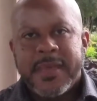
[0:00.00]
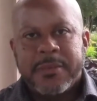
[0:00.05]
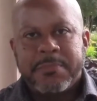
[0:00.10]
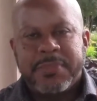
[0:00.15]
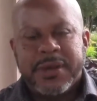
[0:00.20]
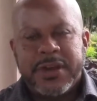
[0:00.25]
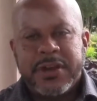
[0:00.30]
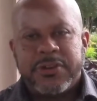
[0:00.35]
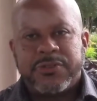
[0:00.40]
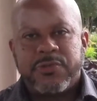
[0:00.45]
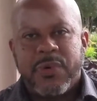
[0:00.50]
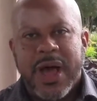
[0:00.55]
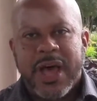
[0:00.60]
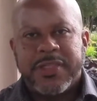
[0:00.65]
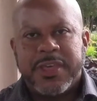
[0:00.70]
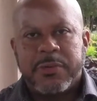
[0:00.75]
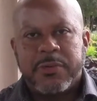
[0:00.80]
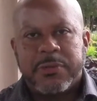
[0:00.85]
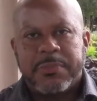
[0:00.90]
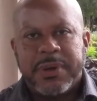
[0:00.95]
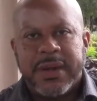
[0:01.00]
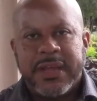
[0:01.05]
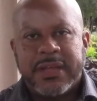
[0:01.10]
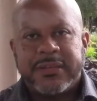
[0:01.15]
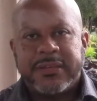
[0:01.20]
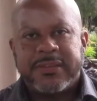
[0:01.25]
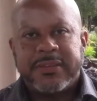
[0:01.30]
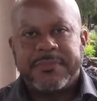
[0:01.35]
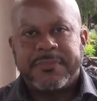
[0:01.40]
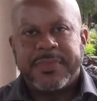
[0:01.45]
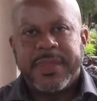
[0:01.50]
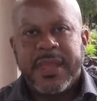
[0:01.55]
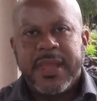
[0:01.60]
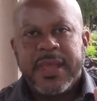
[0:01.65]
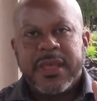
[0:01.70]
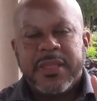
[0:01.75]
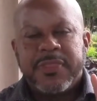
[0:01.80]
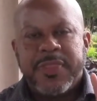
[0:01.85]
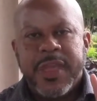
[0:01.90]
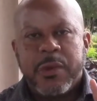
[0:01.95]
But here's why they were blessed.
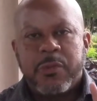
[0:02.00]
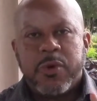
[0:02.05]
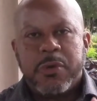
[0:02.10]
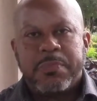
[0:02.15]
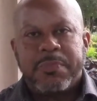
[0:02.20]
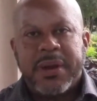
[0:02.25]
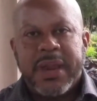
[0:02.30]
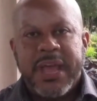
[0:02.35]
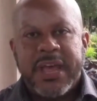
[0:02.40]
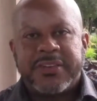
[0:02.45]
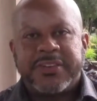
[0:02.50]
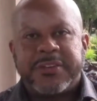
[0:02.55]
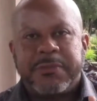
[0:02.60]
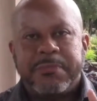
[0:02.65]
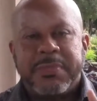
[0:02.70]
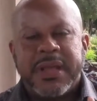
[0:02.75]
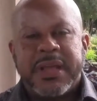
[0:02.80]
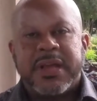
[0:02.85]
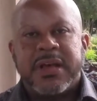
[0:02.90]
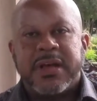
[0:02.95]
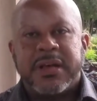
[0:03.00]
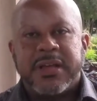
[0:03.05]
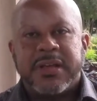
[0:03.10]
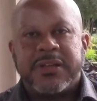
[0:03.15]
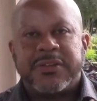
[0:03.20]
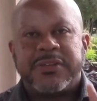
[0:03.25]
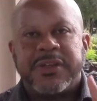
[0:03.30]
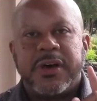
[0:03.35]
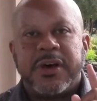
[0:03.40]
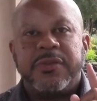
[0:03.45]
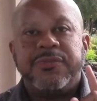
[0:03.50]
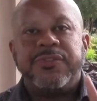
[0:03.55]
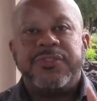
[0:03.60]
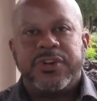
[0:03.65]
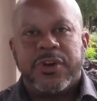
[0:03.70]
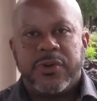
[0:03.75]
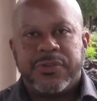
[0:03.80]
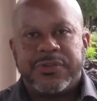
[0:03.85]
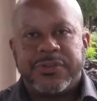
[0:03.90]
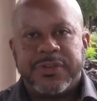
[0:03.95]
They were blessed because of
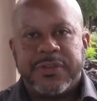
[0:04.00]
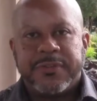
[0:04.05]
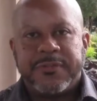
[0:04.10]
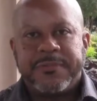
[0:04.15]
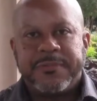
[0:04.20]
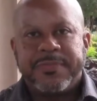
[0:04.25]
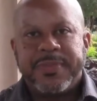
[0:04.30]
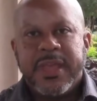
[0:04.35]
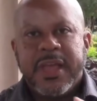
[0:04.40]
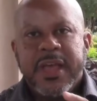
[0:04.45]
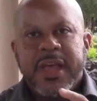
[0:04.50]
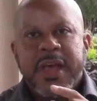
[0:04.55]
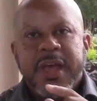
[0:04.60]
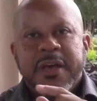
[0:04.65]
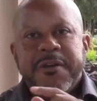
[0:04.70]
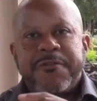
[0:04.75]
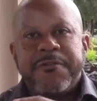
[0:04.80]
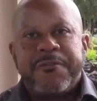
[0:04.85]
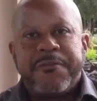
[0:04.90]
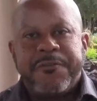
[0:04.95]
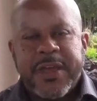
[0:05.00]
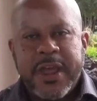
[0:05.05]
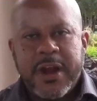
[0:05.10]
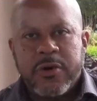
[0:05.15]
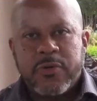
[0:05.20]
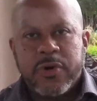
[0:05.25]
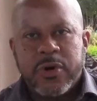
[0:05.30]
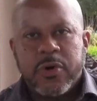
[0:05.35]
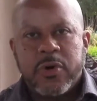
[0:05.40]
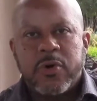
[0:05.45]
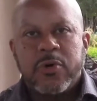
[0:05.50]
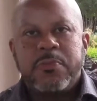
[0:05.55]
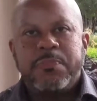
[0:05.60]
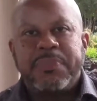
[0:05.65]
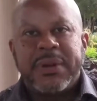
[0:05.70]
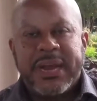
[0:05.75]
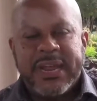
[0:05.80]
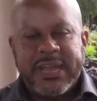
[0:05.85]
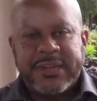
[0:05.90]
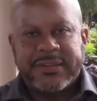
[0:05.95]
Joseph. Pharaoh
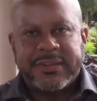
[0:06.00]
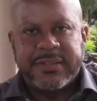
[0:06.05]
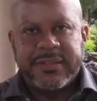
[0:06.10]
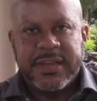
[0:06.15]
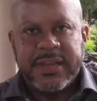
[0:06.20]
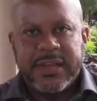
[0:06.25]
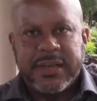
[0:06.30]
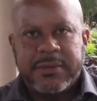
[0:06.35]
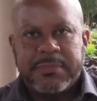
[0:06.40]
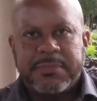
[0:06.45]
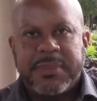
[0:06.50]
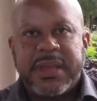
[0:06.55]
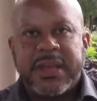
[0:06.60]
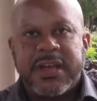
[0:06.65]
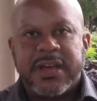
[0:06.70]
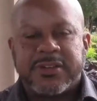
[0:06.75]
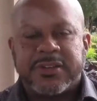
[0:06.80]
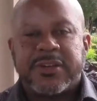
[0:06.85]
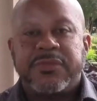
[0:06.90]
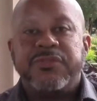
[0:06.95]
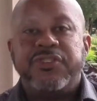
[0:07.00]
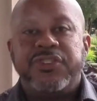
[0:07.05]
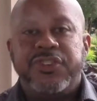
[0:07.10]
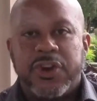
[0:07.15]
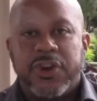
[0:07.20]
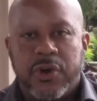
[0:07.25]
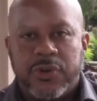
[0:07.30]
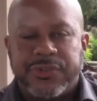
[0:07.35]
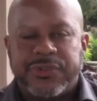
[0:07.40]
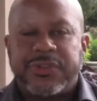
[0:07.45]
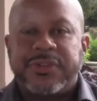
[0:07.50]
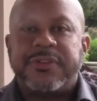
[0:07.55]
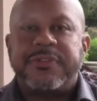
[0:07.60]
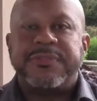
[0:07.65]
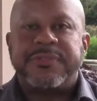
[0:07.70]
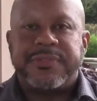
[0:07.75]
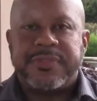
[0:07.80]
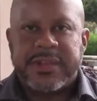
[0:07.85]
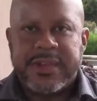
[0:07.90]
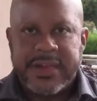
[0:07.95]
blessed them because of
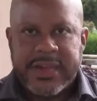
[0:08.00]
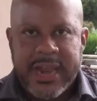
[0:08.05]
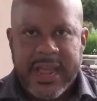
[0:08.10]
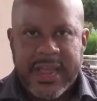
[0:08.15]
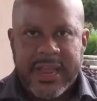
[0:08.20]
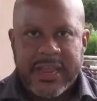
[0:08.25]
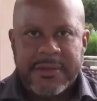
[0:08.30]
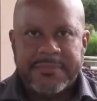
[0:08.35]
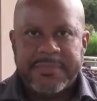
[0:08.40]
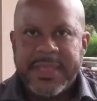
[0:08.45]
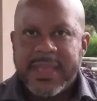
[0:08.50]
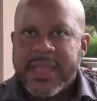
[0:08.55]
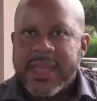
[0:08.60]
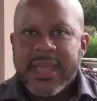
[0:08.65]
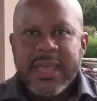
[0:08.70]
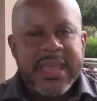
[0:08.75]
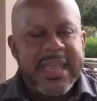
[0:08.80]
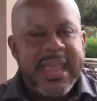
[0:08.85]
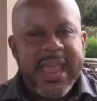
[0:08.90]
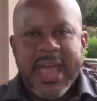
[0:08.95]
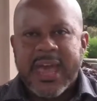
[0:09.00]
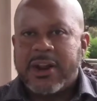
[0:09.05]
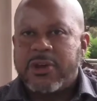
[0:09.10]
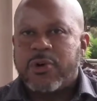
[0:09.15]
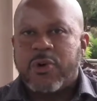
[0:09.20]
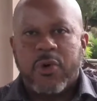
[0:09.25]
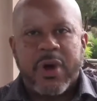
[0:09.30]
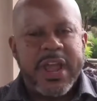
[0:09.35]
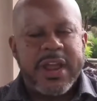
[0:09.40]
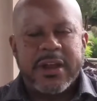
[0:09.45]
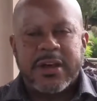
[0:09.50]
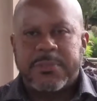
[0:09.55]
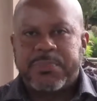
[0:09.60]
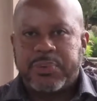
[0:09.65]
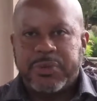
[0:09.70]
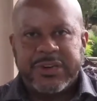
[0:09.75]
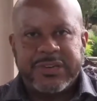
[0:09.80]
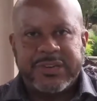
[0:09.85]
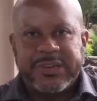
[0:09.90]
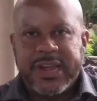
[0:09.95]
Joseph's name. He had a great
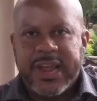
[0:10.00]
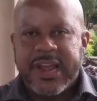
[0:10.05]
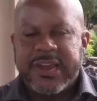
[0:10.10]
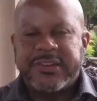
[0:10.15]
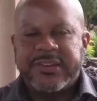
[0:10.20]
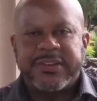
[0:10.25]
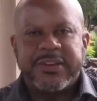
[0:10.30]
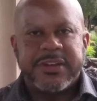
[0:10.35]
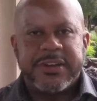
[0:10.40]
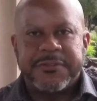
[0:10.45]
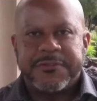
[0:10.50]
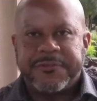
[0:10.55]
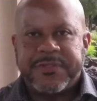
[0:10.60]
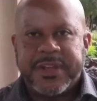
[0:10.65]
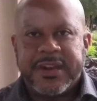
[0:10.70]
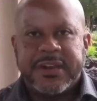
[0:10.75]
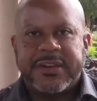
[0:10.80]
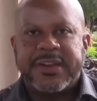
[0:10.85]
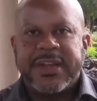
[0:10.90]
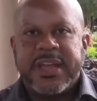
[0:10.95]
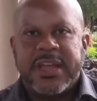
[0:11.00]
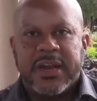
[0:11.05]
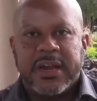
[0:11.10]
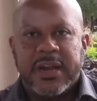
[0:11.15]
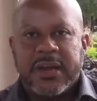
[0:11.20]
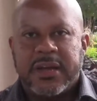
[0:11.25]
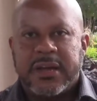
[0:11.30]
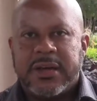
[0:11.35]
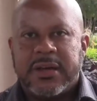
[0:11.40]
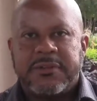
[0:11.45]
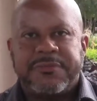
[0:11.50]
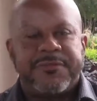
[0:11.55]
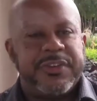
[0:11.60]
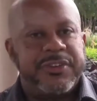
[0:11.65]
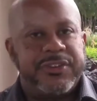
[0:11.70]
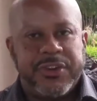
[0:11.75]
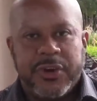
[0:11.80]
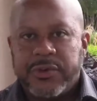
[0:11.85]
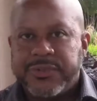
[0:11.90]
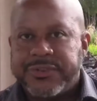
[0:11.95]
appreciation, affinity, and love for
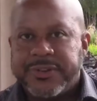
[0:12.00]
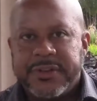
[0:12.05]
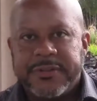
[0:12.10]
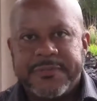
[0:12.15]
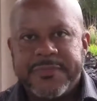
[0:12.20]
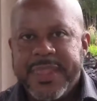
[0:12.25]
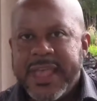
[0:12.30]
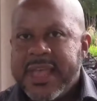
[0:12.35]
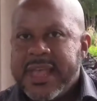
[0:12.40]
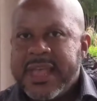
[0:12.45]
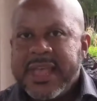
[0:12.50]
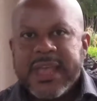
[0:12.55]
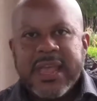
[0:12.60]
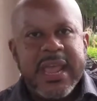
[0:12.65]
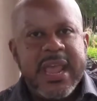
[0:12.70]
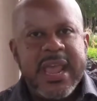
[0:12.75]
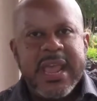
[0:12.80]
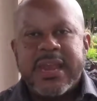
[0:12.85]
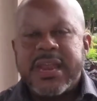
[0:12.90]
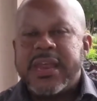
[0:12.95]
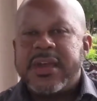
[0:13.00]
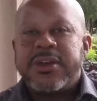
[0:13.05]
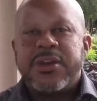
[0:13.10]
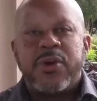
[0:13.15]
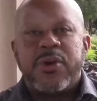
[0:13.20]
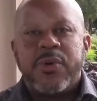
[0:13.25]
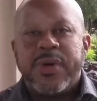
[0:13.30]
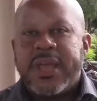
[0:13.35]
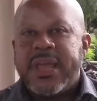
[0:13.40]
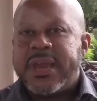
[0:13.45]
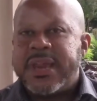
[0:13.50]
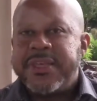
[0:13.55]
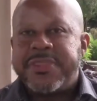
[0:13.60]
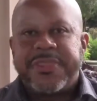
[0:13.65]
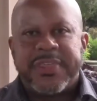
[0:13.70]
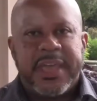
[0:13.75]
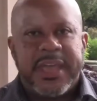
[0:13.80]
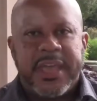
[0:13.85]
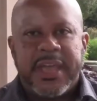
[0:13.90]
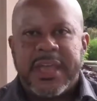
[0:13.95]
Joseph. He didn't know
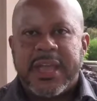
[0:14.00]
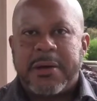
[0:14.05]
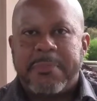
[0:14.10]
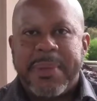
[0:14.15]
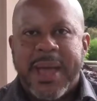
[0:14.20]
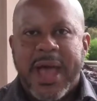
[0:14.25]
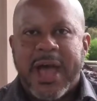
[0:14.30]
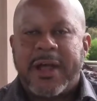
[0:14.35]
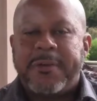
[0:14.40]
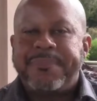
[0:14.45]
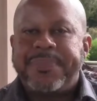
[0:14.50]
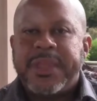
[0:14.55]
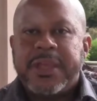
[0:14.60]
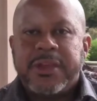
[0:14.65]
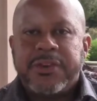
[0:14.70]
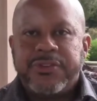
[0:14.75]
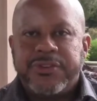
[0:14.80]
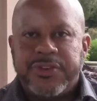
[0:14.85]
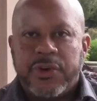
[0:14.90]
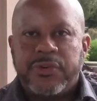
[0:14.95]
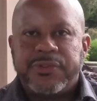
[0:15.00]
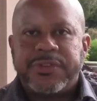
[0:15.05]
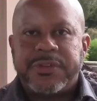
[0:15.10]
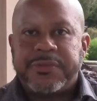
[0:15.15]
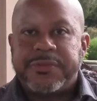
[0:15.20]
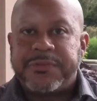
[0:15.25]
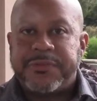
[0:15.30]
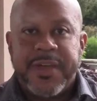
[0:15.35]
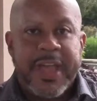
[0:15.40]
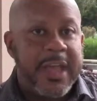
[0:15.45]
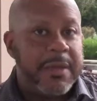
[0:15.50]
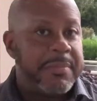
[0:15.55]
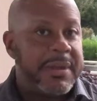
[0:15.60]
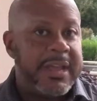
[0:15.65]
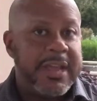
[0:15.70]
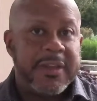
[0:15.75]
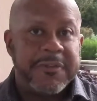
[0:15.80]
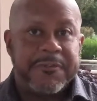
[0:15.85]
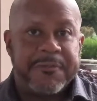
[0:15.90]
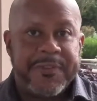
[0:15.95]
anything about Joseph's
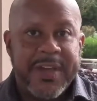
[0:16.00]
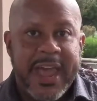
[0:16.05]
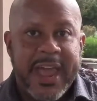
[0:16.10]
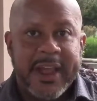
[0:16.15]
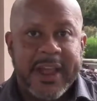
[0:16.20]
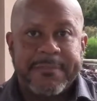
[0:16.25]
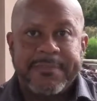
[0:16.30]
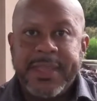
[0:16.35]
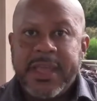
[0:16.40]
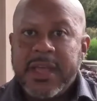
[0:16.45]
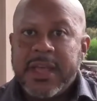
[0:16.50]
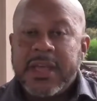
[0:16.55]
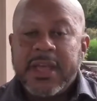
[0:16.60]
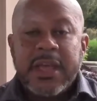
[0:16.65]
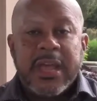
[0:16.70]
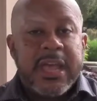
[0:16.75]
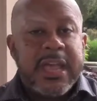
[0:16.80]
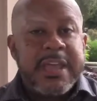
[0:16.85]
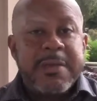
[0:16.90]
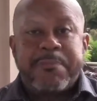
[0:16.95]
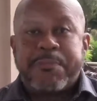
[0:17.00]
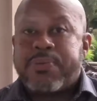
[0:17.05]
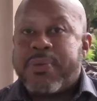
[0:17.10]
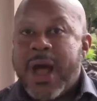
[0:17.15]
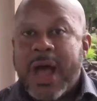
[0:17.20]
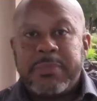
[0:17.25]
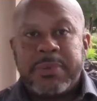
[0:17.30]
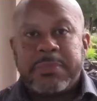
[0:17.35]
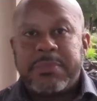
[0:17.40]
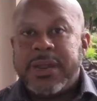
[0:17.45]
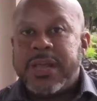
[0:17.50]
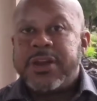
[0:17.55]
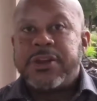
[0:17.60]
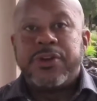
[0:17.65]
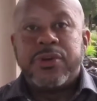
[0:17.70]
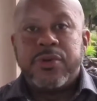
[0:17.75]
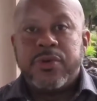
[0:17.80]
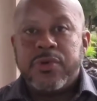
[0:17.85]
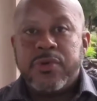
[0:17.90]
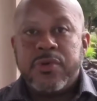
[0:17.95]
family. In fact, he probably
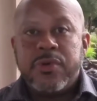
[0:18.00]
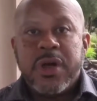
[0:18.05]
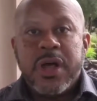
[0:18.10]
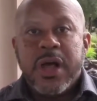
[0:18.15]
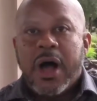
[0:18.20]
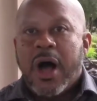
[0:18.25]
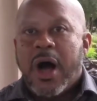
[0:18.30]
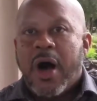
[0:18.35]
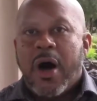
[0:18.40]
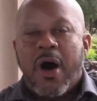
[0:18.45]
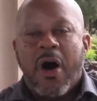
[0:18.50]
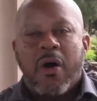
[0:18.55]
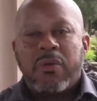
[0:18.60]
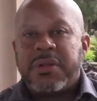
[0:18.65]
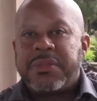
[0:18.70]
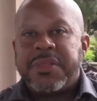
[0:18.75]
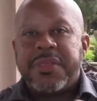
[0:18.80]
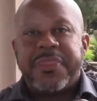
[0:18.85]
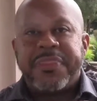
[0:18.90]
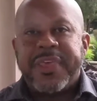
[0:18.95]
knew all of the